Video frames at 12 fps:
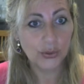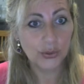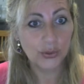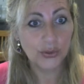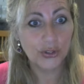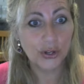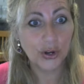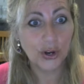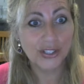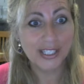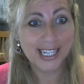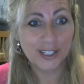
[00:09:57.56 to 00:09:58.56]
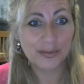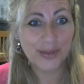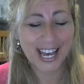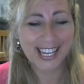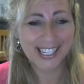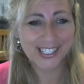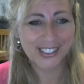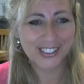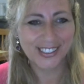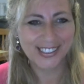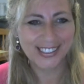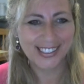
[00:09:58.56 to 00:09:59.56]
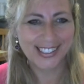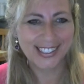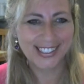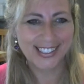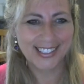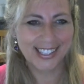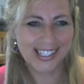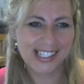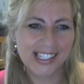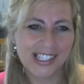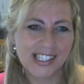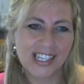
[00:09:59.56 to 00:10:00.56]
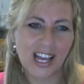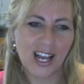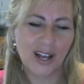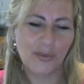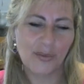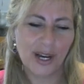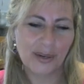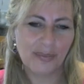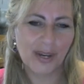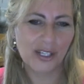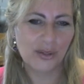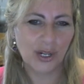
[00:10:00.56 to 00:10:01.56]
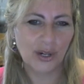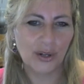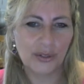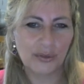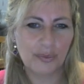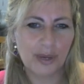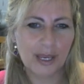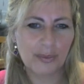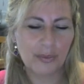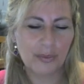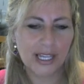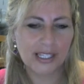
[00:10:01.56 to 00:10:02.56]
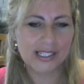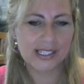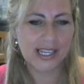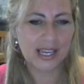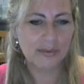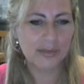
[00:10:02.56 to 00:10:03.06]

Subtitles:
to the contact page. This is one page where a lot of people make the same